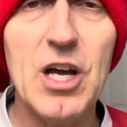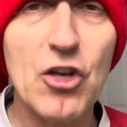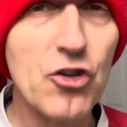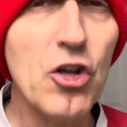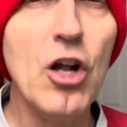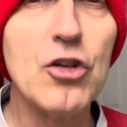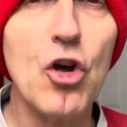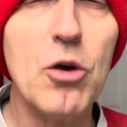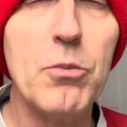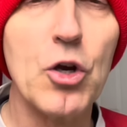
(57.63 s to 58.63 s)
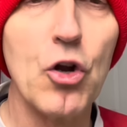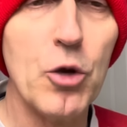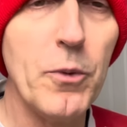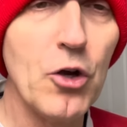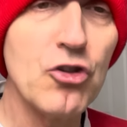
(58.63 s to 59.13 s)
So not all doom and
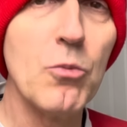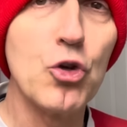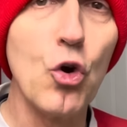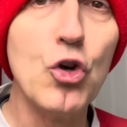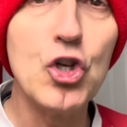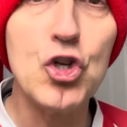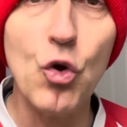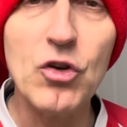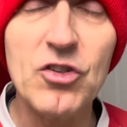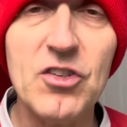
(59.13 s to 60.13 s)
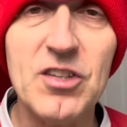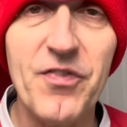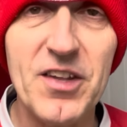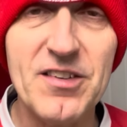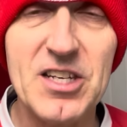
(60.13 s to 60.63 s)
gloom. We've got some good youngsters in
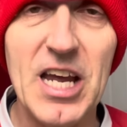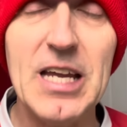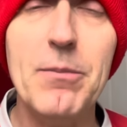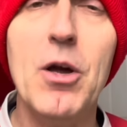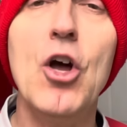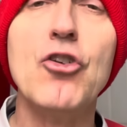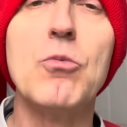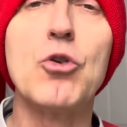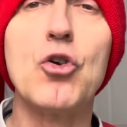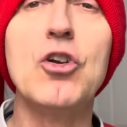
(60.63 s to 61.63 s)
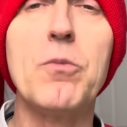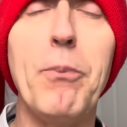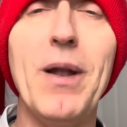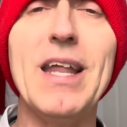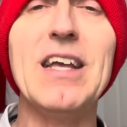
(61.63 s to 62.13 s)
this team, some good
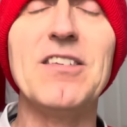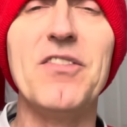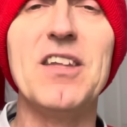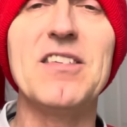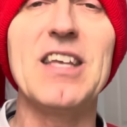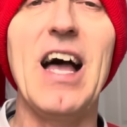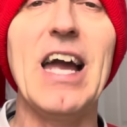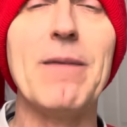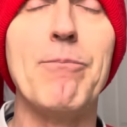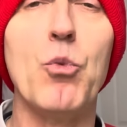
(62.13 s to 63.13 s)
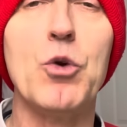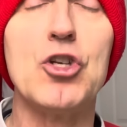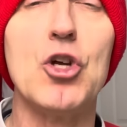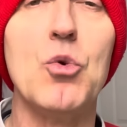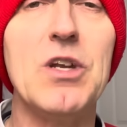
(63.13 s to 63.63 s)
players in this side, but we do